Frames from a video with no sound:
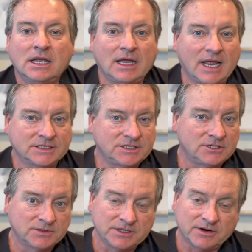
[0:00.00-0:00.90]
It has to do
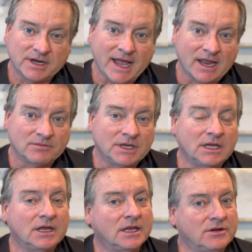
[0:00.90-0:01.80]
with their
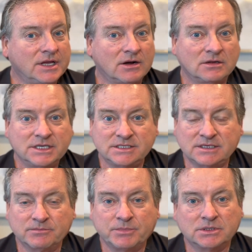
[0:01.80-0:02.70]
anatomy, and you get all these
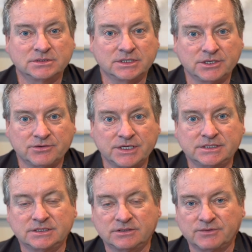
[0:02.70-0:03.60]
dimples and
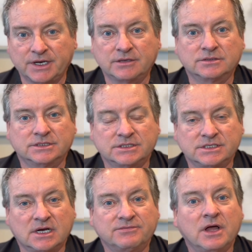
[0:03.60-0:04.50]
creases and wrinkles and
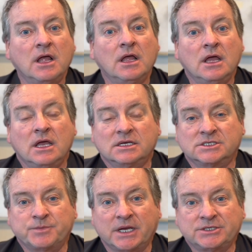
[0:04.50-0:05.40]
stuff,
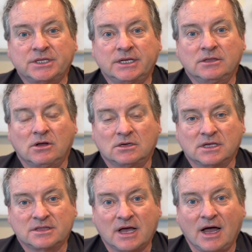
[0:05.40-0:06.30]
especially along the
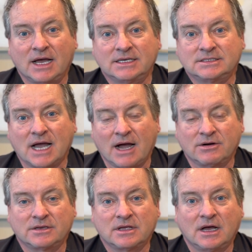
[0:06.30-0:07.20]
thighs, the
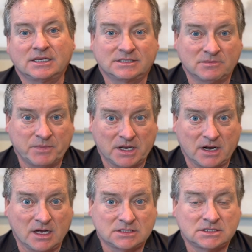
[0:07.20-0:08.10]
outer thighs, the
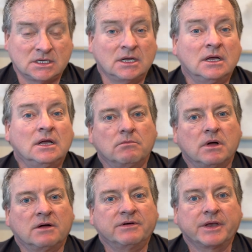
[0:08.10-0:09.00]
buttocks.
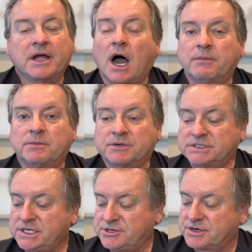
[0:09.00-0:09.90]
A very common
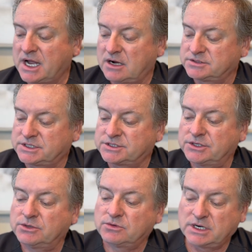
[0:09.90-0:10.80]
procedure now is this
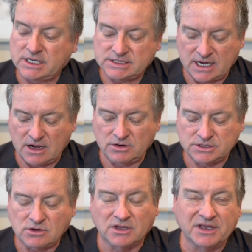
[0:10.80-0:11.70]
new one that's out. It's
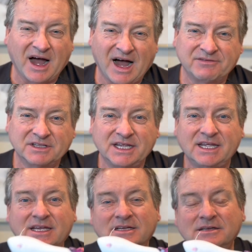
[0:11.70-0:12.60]
called
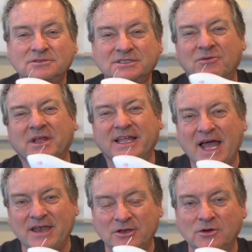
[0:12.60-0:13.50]
Ovally. It's not really
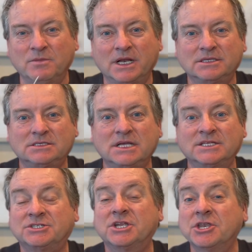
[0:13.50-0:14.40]
that new, but
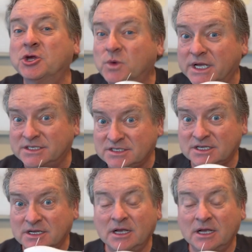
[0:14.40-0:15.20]
it's the newest.